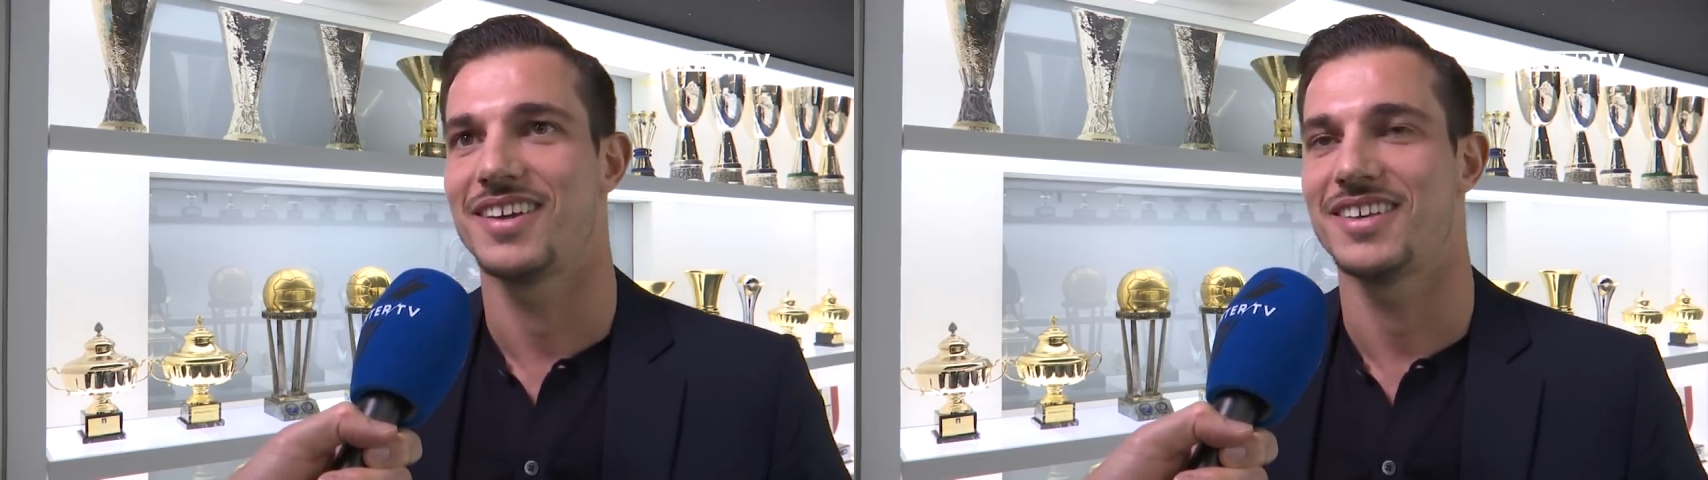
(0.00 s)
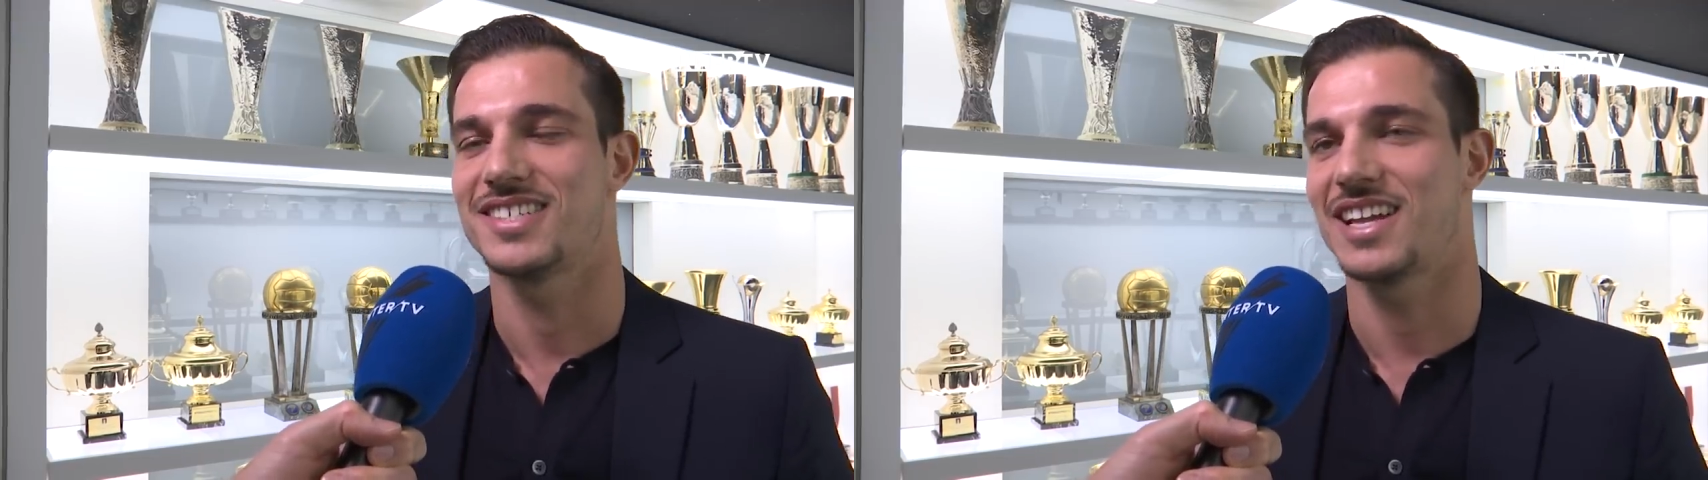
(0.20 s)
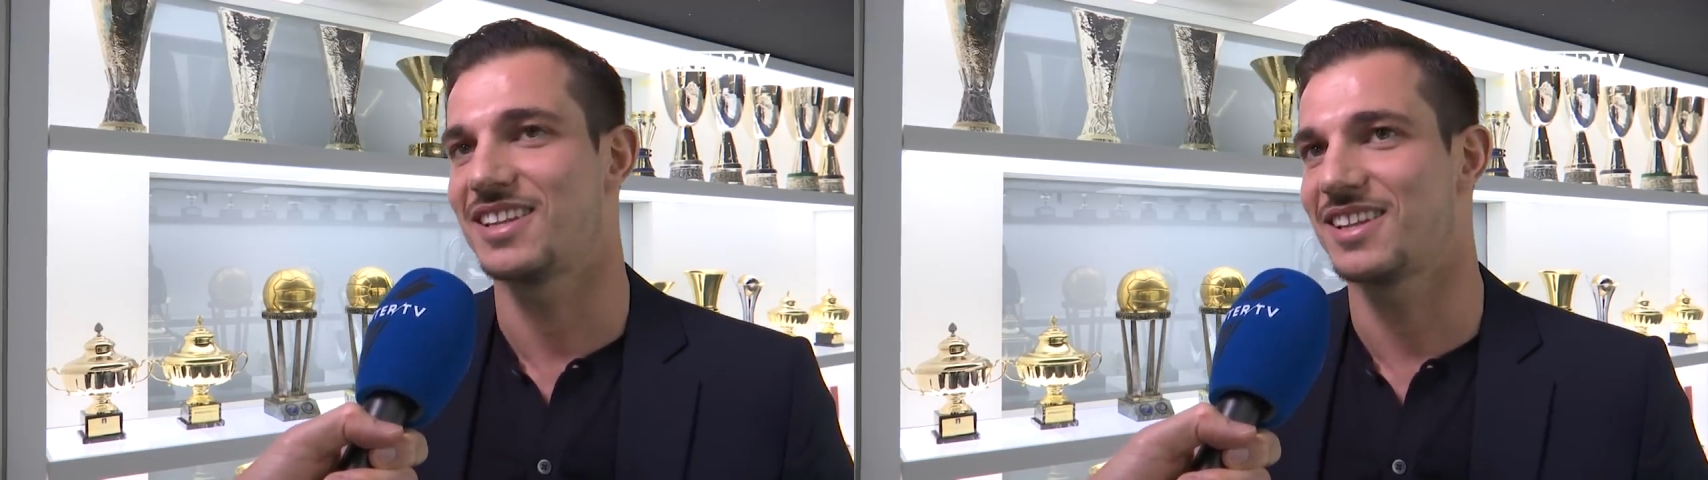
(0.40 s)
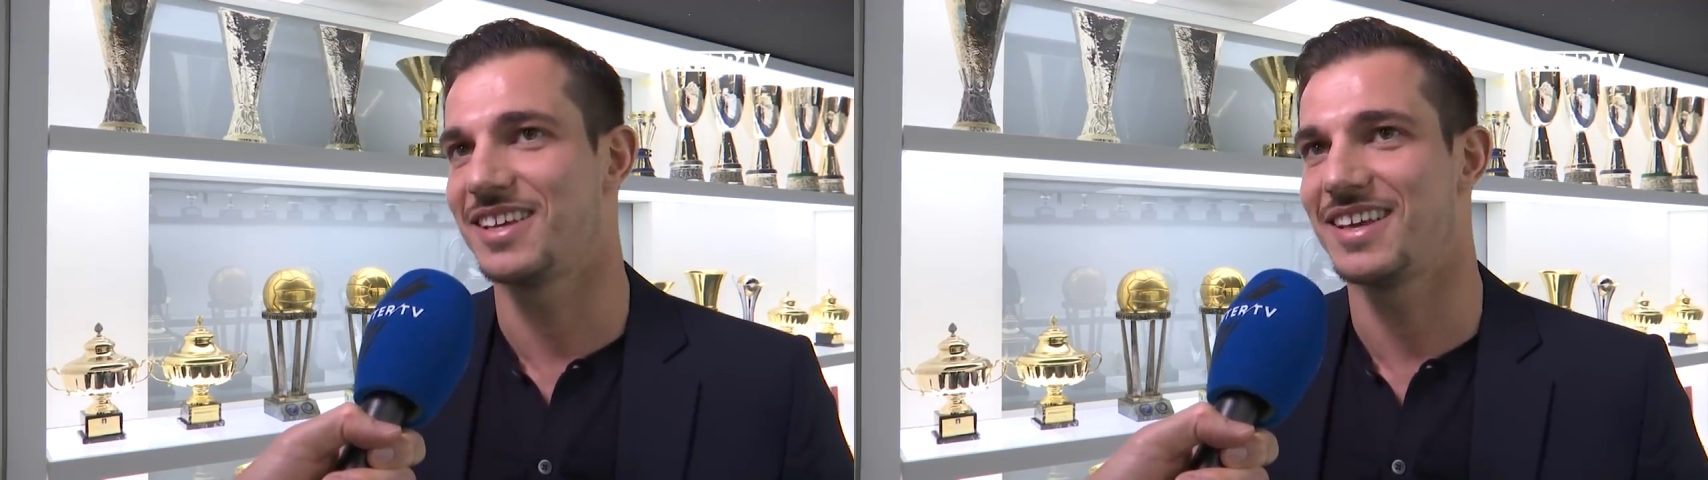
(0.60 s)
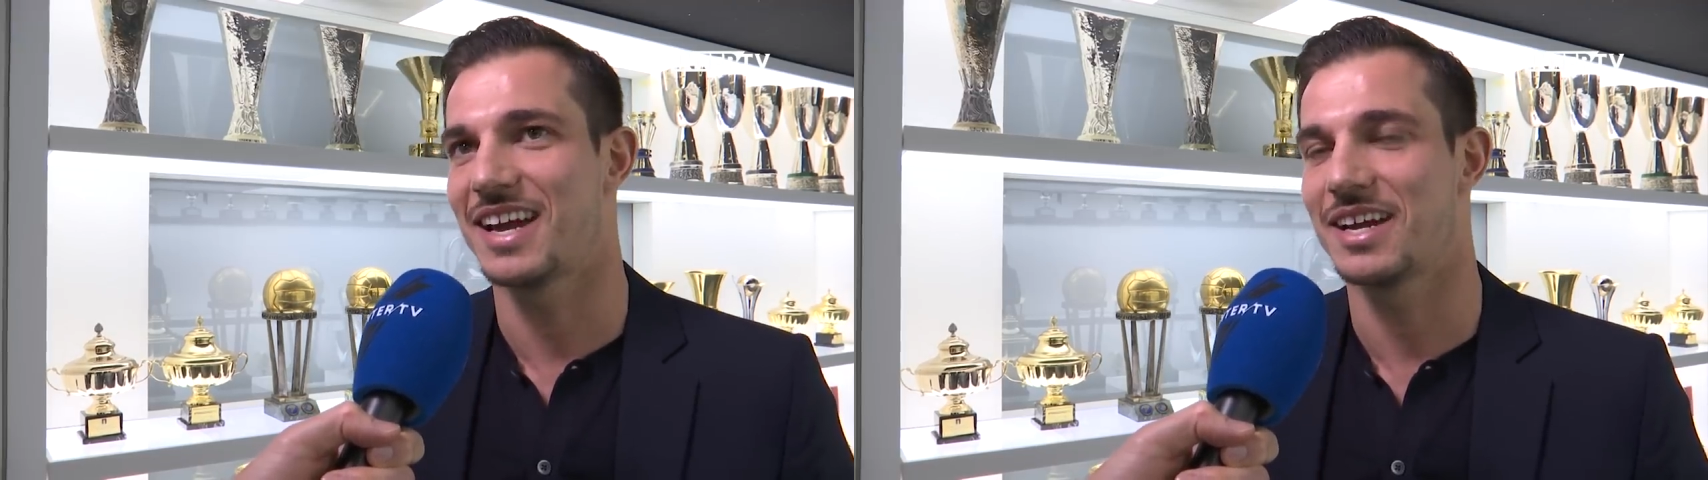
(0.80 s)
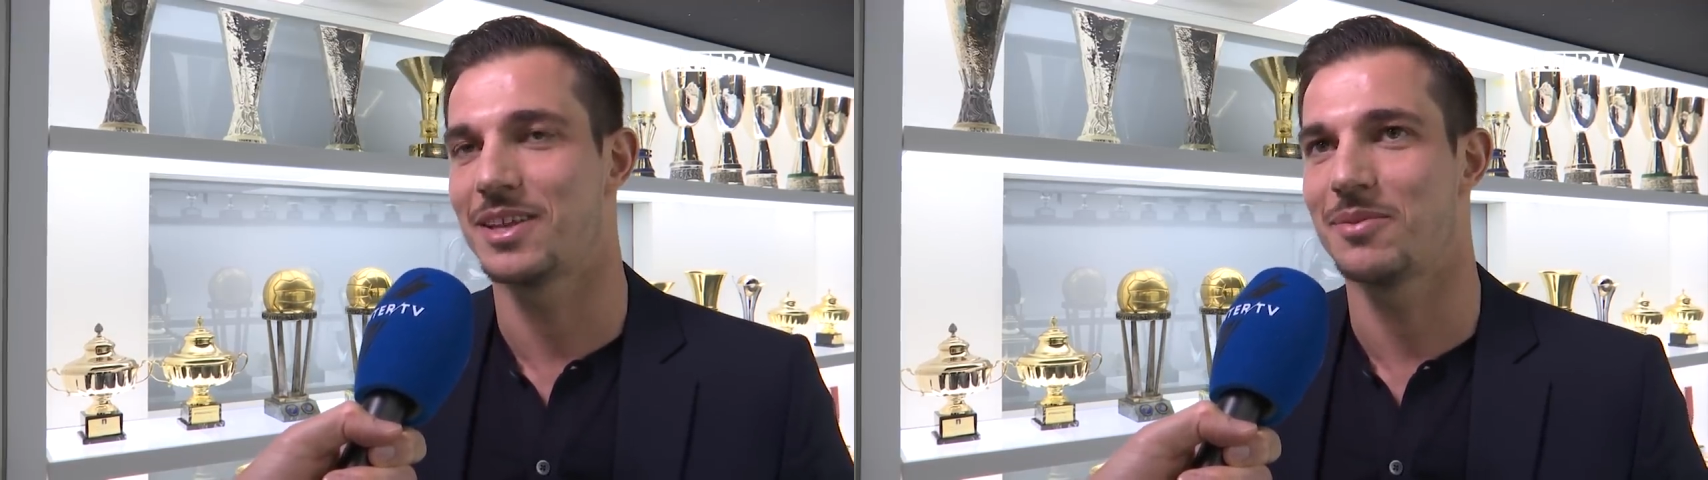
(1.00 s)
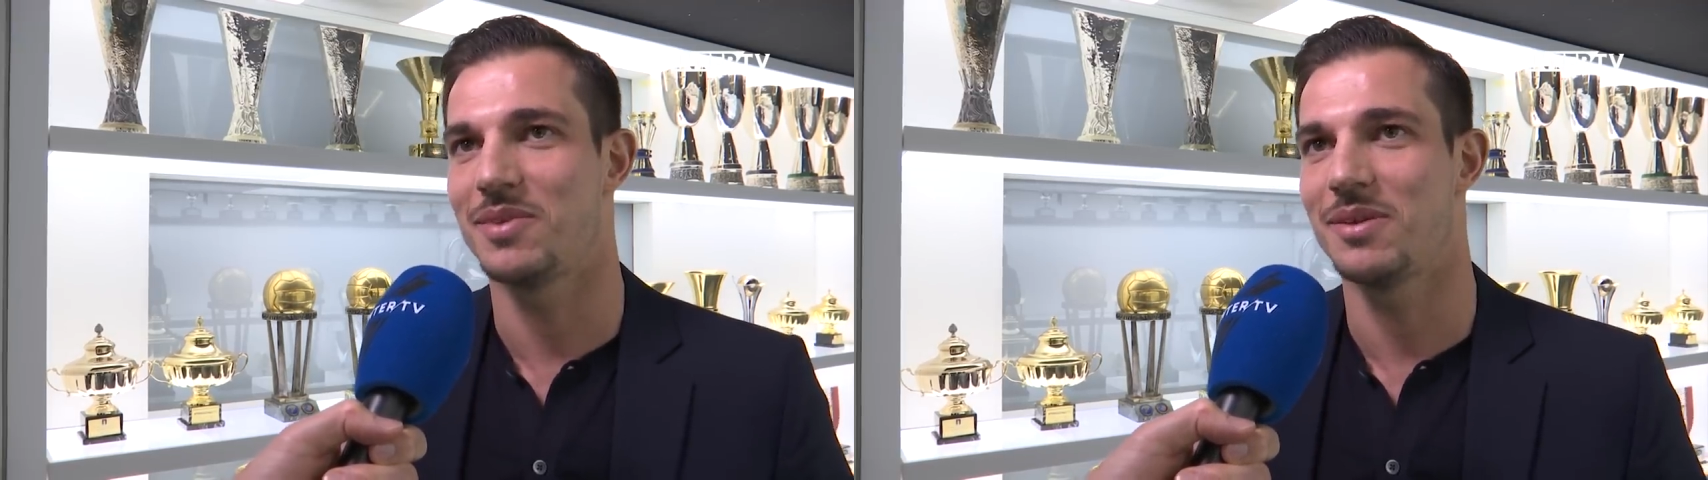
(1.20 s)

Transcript: He's slightly younger than